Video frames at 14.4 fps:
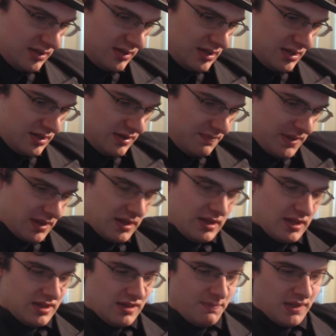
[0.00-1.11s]
It's
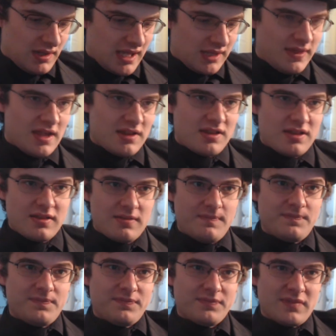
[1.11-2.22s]
a bit like this,
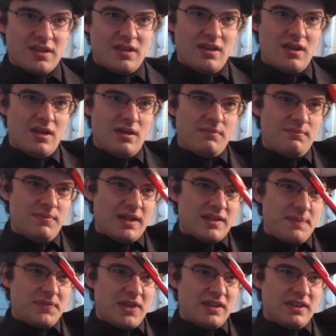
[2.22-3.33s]

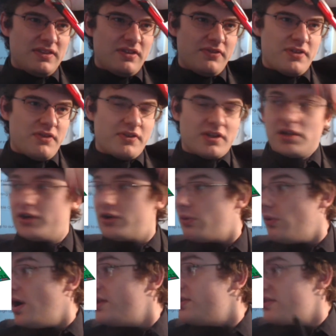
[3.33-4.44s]
except that they're the clear
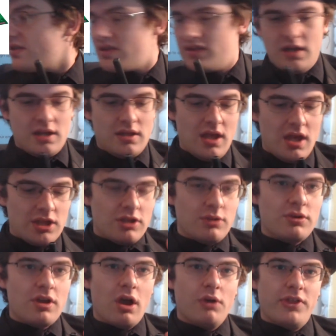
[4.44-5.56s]
ones. Yeah, you
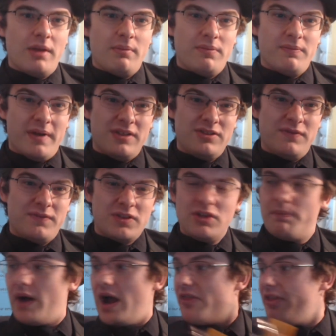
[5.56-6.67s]
know them, but you
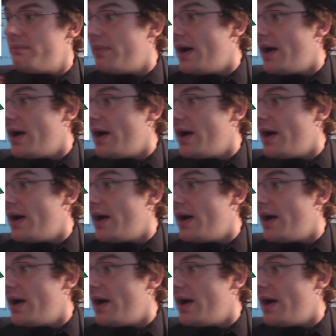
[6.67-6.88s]
buy them by the